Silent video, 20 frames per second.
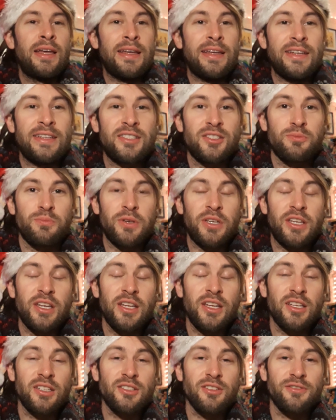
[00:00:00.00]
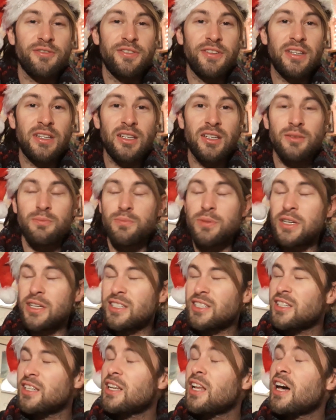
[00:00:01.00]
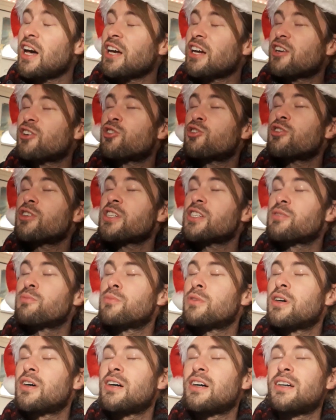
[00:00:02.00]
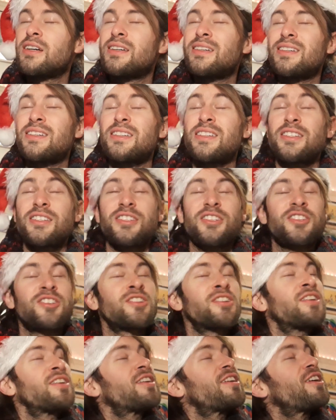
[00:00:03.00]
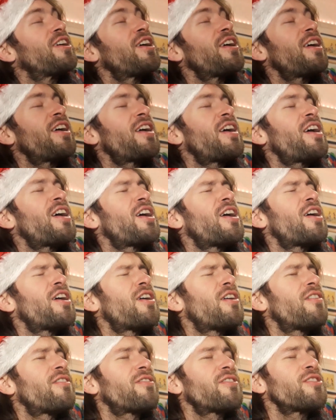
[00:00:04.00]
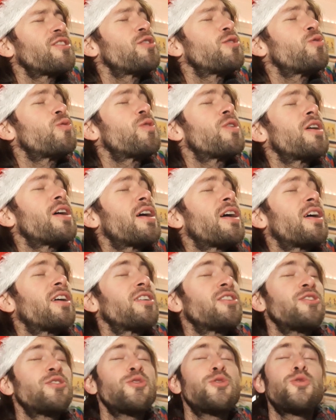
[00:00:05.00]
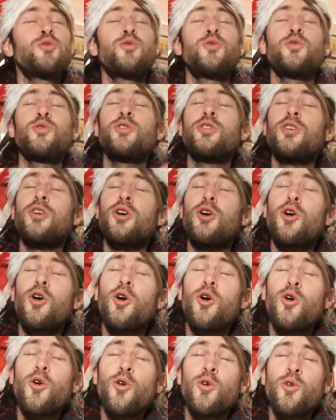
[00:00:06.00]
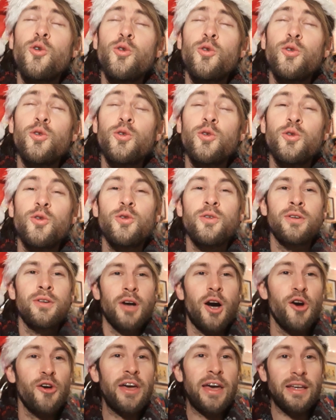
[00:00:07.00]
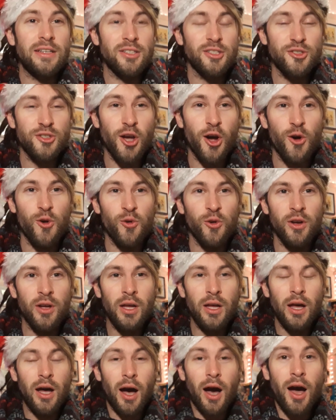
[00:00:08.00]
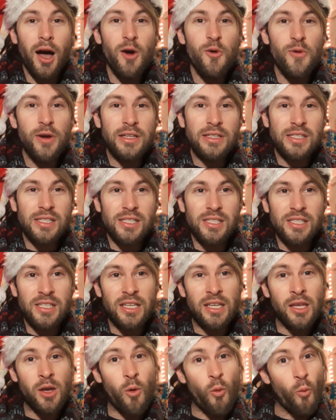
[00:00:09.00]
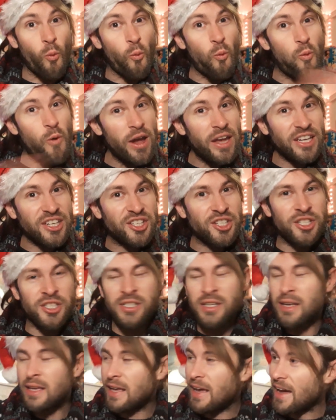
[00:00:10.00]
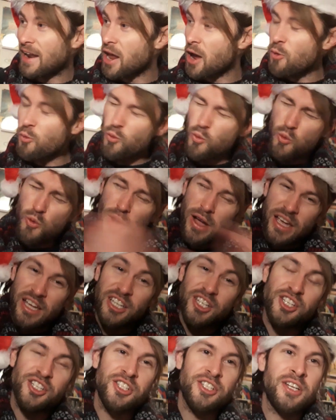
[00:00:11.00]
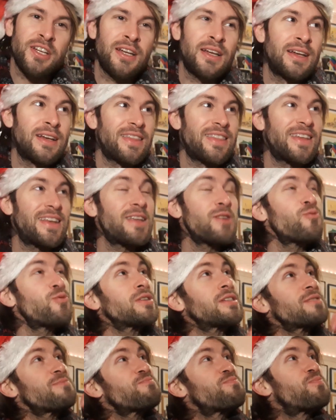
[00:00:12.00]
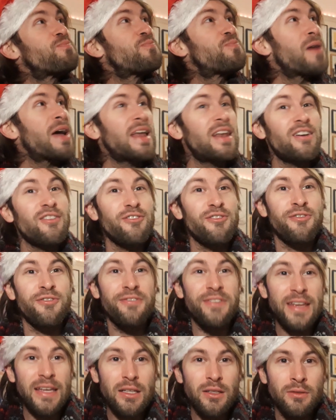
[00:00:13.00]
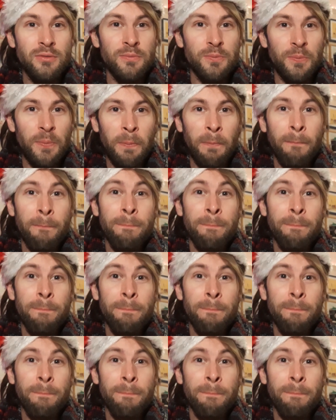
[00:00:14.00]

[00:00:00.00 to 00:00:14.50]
It's beginning to feel a bit like Christmas everywhere you go. Okay, so I went to see Wish, and I wish that it was a better film.